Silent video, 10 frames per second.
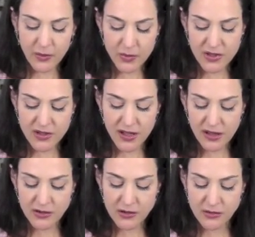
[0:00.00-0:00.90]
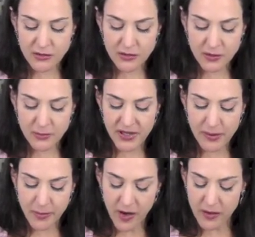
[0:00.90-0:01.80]
which tell you you could be
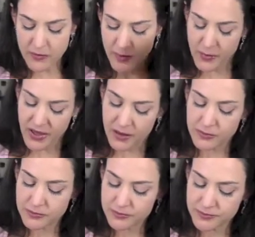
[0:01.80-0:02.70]
apart from Him.